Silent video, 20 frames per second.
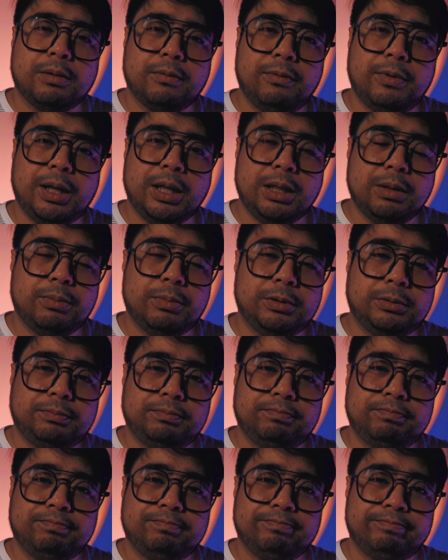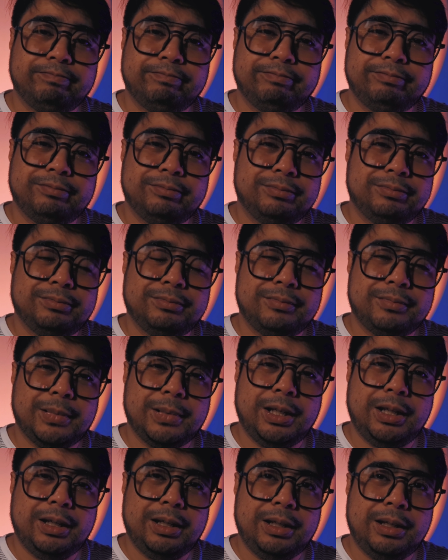viable,
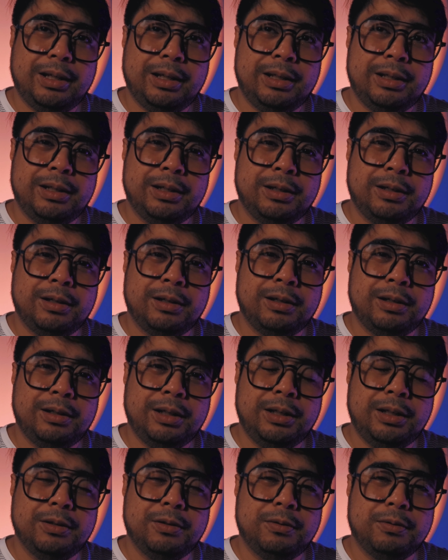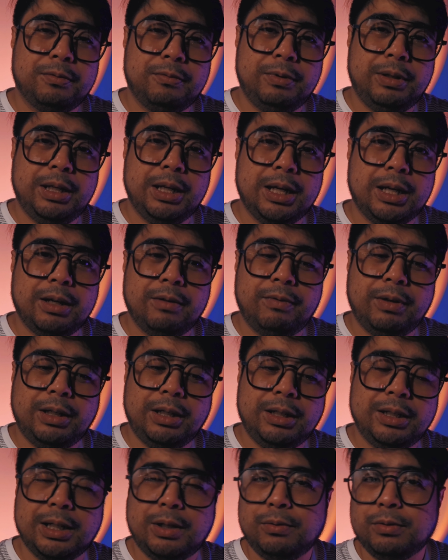and they don't really have
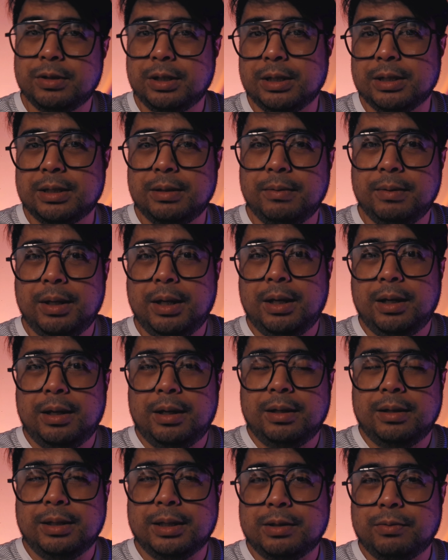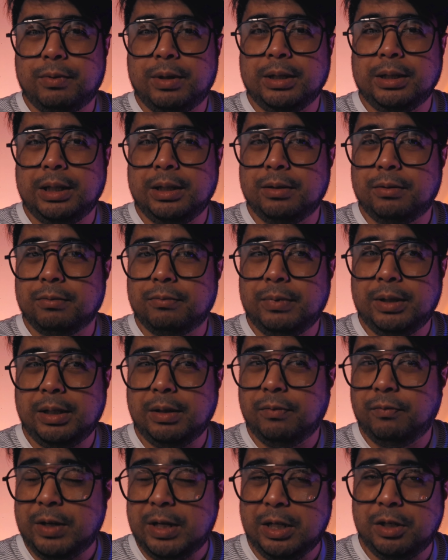any downtrust. That's why they don't
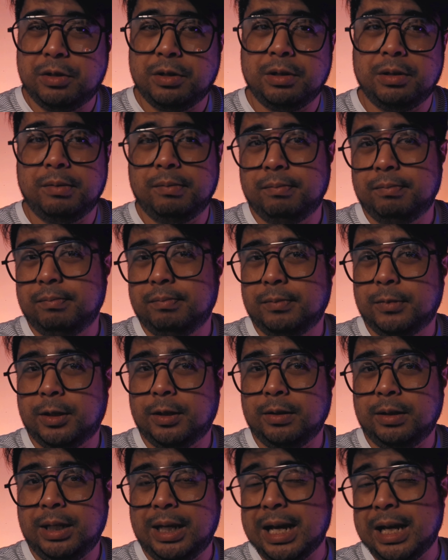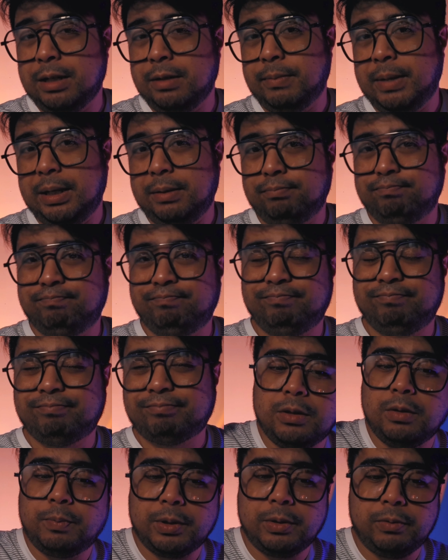really feature on the anime
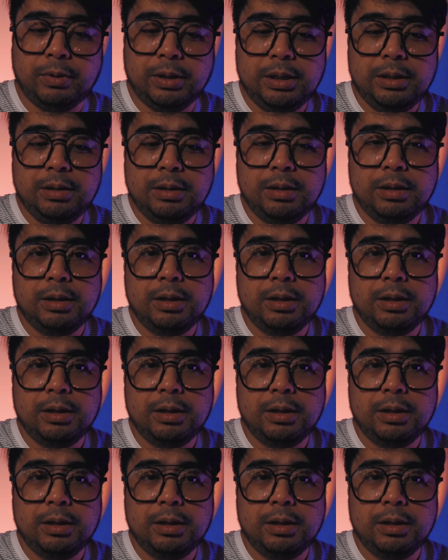Super One.